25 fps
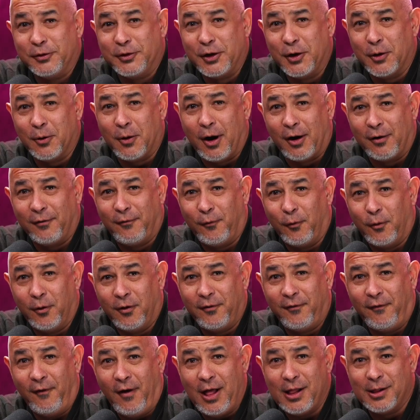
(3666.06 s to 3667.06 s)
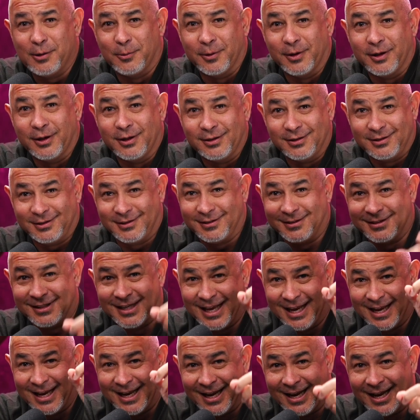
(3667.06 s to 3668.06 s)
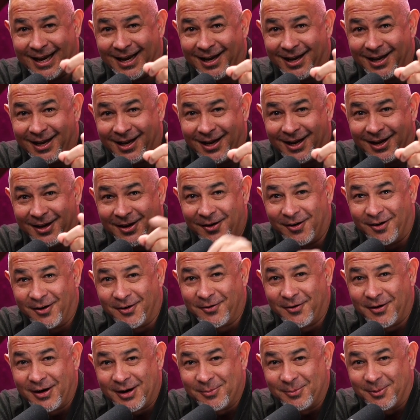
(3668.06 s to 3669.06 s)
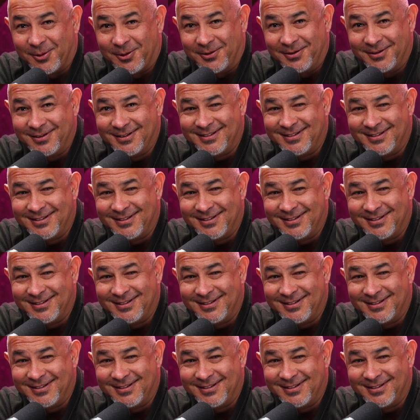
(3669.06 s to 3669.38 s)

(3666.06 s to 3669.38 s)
to our 4 followers. You're incredible.